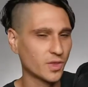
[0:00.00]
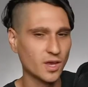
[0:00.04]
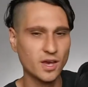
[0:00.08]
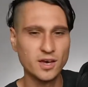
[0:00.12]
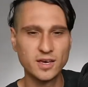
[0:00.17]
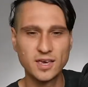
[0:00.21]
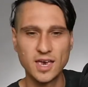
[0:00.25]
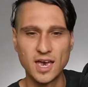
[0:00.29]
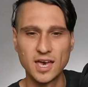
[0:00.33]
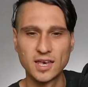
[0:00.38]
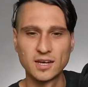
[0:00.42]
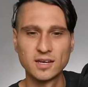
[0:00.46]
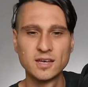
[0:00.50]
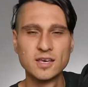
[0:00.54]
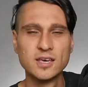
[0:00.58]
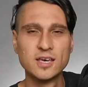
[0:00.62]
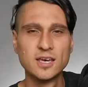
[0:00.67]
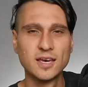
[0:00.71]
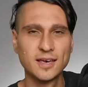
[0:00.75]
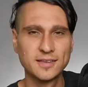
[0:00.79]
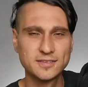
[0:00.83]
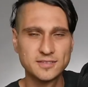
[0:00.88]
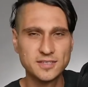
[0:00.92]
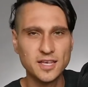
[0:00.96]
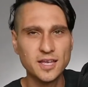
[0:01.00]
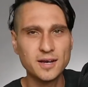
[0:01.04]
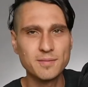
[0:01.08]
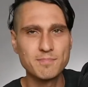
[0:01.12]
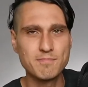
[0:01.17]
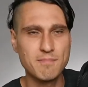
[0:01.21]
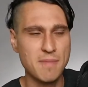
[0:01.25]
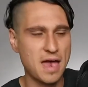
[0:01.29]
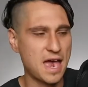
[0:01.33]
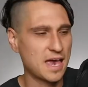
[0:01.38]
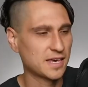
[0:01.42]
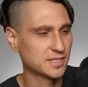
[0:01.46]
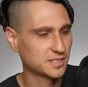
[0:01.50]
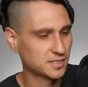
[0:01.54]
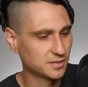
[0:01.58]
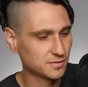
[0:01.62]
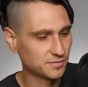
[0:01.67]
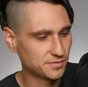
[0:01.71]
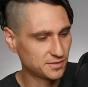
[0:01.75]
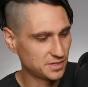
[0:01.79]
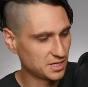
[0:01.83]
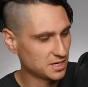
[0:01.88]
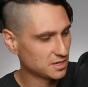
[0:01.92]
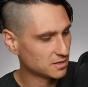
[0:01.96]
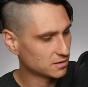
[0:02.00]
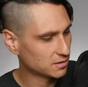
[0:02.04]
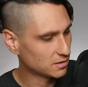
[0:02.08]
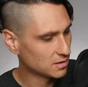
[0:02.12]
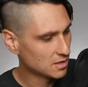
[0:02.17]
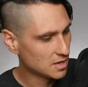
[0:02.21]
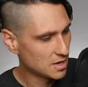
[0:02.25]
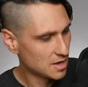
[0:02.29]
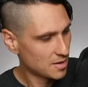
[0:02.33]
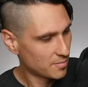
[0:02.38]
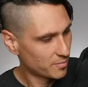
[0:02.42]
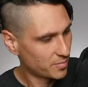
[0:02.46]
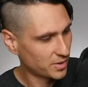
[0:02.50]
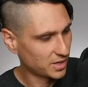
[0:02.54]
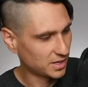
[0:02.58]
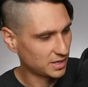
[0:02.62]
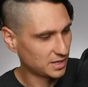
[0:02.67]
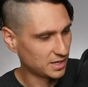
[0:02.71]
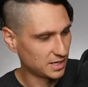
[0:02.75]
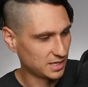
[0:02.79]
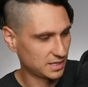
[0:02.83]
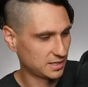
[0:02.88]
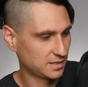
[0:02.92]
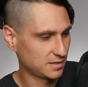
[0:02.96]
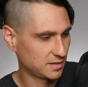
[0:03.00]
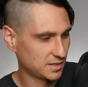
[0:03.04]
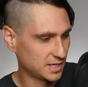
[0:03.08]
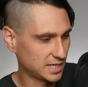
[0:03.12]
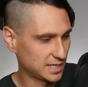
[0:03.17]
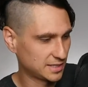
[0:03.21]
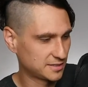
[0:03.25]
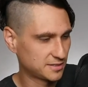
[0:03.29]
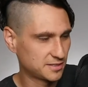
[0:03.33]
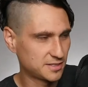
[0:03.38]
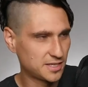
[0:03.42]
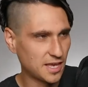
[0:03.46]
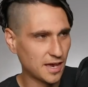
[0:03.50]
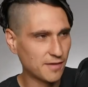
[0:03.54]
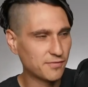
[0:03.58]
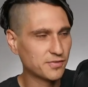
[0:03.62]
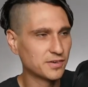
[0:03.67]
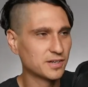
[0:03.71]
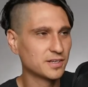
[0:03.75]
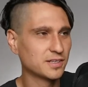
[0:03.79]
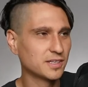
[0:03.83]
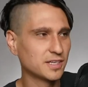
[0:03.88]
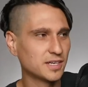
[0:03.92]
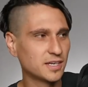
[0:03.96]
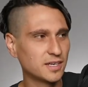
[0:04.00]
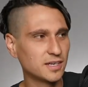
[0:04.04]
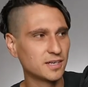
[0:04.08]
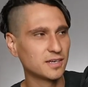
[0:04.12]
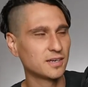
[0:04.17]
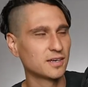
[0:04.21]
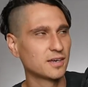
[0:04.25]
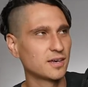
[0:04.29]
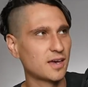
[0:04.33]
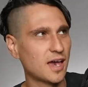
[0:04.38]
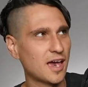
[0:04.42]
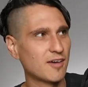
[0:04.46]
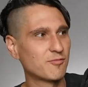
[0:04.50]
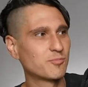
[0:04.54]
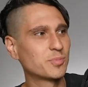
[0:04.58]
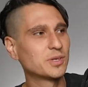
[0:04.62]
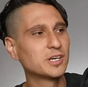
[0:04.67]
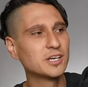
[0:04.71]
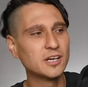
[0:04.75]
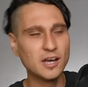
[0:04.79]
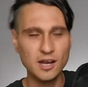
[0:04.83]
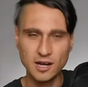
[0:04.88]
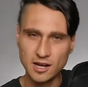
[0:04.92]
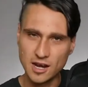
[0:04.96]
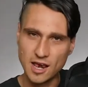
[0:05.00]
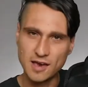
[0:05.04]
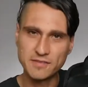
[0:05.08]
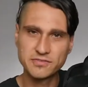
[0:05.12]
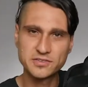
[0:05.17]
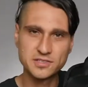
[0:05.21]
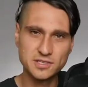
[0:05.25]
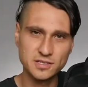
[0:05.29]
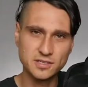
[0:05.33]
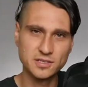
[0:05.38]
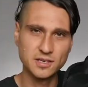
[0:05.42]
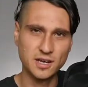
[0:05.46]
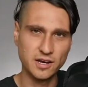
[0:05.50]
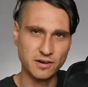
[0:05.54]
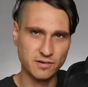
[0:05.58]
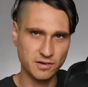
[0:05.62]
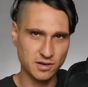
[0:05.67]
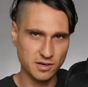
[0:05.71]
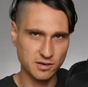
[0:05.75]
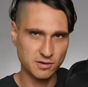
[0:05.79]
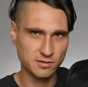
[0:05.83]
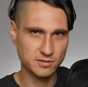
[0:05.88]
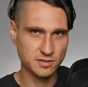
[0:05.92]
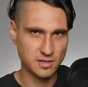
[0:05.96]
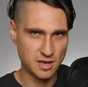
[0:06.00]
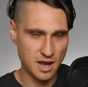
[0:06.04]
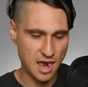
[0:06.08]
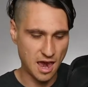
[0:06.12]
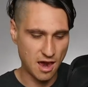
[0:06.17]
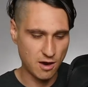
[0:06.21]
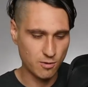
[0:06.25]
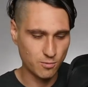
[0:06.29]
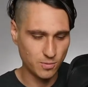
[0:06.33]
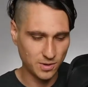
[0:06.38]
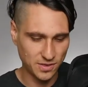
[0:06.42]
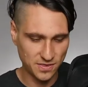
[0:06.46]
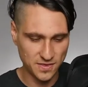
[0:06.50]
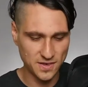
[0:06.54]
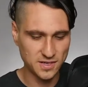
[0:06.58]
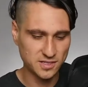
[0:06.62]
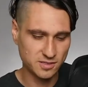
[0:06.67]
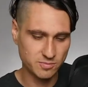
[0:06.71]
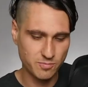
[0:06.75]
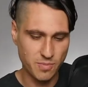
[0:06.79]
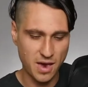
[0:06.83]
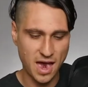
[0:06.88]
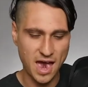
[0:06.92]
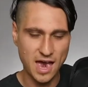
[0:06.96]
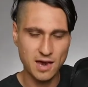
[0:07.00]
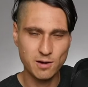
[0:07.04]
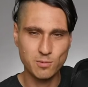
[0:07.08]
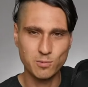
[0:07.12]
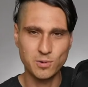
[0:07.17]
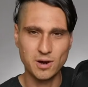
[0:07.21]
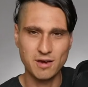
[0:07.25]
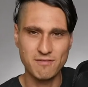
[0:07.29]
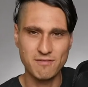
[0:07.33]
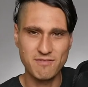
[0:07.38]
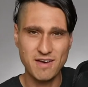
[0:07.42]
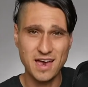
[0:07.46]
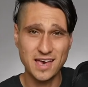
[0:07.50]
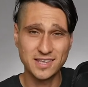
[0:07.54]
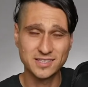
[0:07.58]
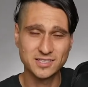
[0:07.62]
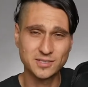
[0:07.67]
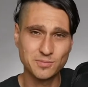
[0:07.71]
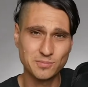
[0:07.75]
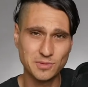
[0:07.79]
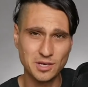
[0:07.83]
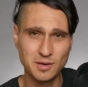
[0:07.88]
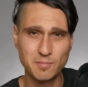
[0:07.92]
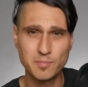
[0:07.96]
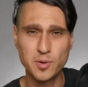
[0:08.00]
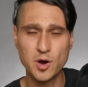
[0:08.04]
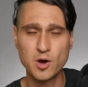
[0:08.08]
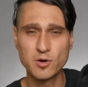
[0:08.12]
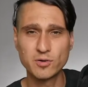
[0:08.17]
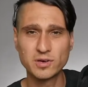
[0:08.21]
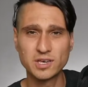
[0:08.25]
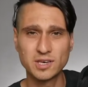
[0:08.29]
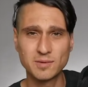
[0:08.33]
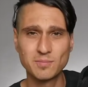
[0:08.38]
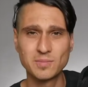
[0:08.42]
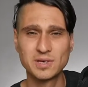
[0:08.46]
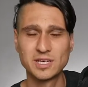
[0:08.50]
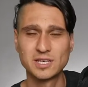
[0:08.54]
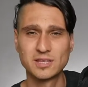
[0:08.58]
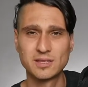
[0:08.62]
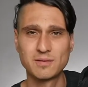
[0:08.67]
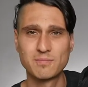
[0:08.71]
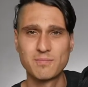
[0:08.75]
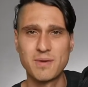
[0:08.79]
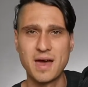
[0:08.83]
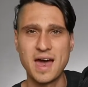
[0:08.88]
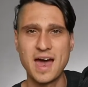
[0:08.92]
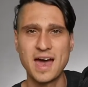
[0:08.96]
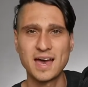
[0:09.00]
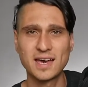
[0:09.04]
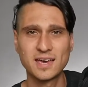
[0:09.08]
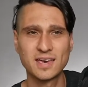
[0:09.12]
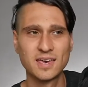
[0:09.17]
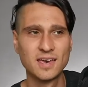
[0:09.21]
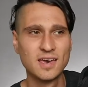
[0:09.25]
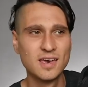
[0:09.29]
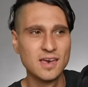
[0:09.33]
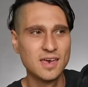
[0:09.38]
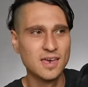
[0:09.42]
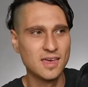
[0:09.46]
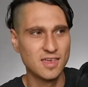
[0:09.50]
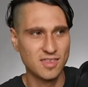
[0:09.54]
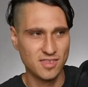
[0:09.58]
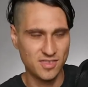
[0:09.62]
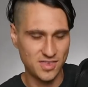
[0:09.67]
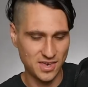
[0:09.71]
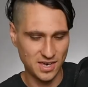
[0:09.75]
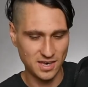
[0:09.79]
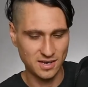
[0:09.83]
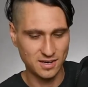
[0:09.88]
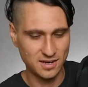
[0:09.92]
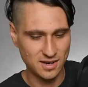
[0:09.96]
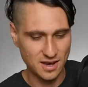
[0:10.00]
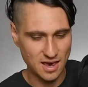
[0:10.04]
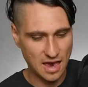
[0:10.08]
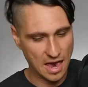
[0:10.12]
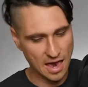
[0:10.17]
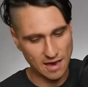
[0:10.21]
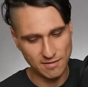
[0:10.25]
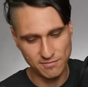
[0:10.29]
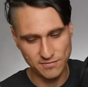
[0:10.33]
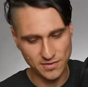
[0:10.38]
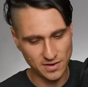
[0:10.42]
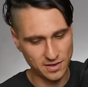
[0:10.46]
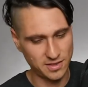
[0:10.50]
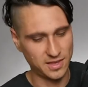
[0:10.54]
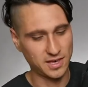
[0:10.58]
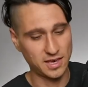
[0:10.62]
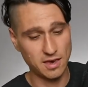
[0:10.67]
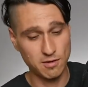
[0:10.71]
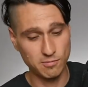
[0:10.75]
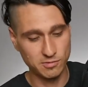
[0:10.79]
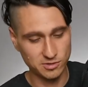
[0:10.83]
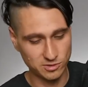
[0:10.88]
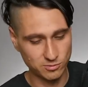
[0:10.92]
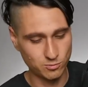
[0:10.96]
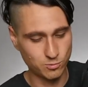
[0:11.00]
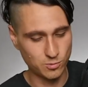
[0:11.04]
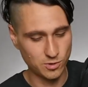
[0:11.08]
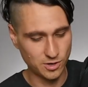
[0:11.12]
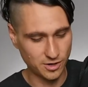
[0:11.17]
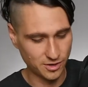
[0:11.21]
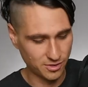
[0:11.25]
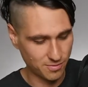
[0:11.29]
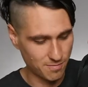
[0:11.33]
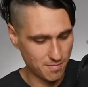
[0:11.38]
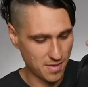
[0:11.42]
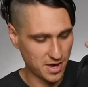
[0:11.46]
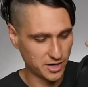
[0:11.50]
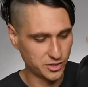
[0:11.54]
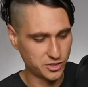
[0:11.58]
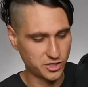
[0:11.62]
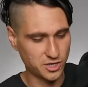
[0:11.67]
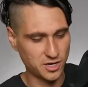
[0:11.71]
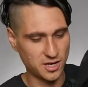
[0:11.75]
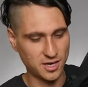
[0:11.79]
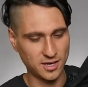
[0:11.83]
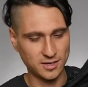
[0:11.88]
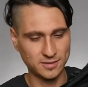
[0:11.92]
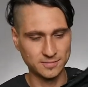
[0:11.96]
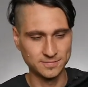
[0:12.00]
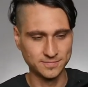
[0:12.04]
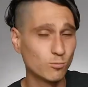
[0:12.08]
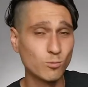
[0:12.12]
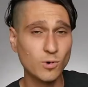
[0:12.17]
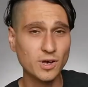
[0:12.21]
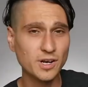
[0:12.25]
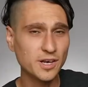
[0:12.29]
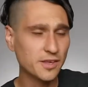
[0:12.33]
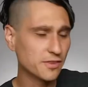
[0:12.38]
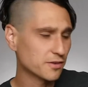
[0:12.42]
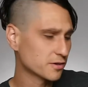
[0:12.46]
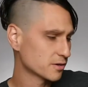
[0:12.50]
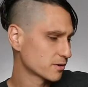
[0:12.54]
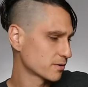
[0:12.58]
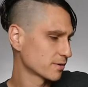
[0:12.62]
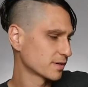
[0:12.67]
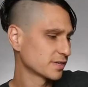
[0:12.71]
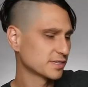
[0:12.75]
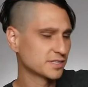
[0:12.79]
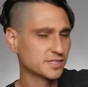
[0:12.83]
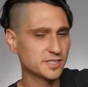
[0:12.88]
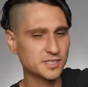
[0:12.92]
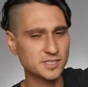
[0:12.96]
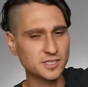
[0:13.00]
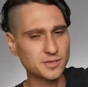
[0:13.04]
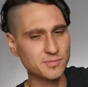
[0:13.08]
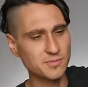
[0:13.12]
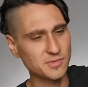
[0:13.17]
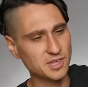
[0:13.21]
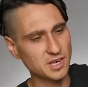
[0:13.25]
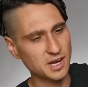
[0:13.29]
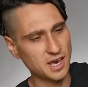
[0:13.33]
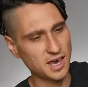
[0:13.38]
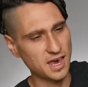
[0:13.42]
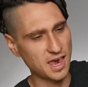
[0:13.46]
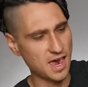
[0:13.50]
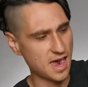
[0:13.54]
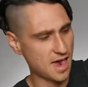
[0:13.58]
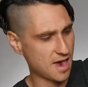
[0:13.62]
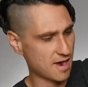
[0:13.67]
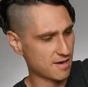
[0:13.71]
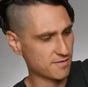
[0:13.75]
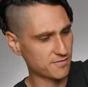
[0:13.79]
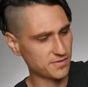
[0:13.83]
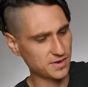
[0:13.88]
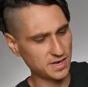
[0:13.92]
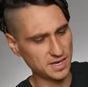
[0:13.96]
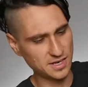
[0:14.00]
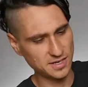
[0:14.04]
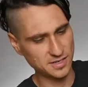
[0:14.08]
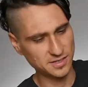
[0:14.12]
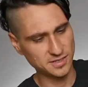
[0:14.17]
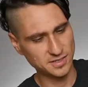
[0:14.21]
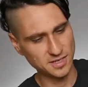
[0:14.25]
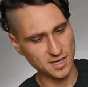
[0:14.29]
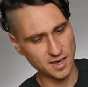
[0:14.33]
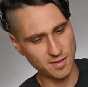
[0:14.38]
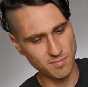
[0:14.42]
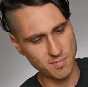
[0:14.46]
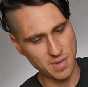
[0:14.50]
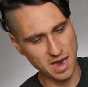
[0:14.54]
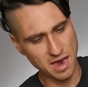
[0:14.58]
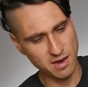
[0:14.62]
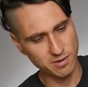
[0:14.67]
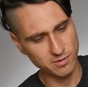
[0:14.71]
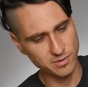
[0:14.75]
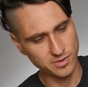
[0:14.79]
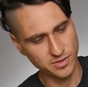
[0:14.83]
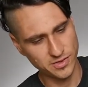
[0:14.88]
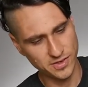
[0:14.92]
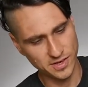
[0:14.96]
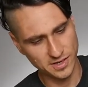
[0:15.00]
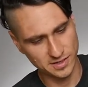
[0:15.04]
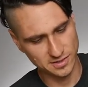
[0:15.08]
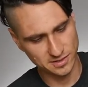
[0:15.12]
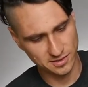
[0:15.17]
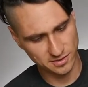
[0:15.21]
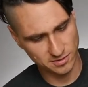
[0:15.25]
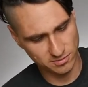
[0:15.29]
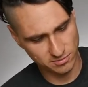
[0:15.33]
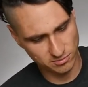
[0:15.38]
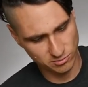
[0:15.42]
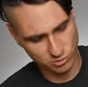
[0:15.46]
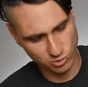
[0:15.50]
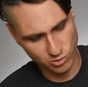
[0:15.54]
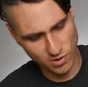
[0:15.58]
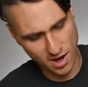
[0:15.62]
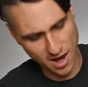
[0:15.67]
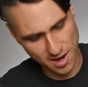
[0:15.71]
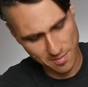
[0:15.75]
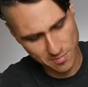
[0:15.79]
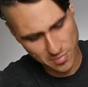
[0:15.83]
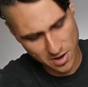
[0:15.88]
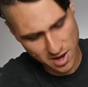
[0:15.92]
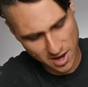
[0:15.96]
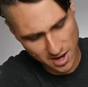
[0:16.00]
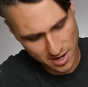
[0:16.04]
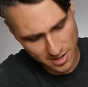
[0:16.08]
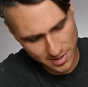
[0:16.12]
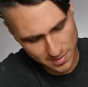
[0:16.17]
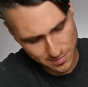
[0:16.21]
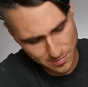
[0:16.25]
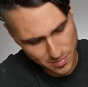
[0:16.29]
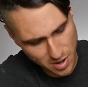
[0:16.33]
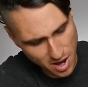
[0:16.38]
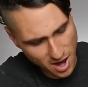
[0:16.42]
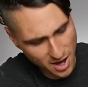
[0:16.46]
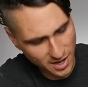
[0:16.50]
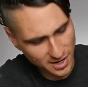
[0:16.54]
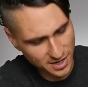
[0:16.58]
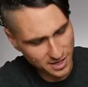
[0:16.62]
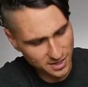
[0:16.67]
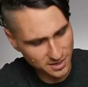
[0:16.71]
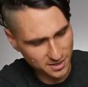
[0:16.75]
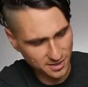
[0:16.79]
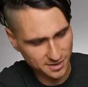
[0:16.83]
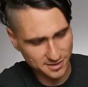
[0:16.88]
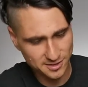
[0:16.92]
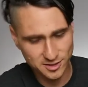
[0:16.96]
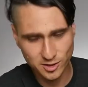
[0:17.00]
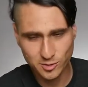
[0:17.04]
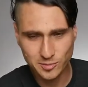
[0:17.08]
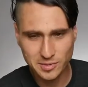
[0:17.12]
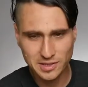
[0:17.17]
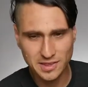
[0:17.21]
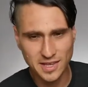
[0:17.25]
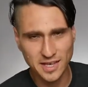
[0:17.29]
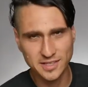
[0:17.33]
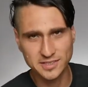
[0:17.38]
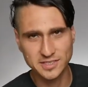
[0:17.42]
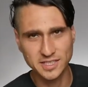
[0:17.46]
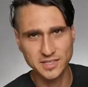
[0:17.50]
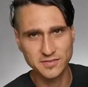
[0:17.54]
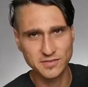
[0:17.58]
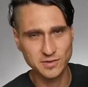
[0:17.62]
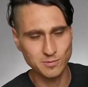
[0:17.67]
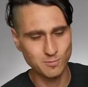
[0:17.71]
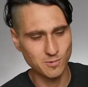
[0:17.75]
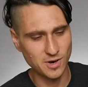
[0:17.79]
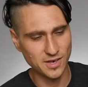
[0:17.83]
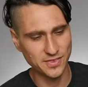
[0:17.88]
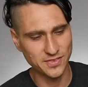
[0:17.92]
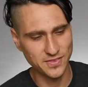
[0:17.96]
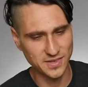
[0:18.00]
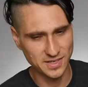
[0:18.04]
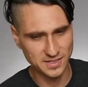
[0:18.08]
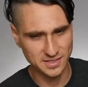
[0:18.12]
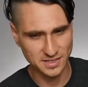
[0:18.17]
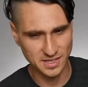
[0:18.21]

Again, it's not a massive deal, but it's definitely, I've been in enough scenarios now with this bag where I've had something poking me in the back that I felt like it was worth mentioning. One other criticism that I have is about this tripod pocket, assuming that's even what this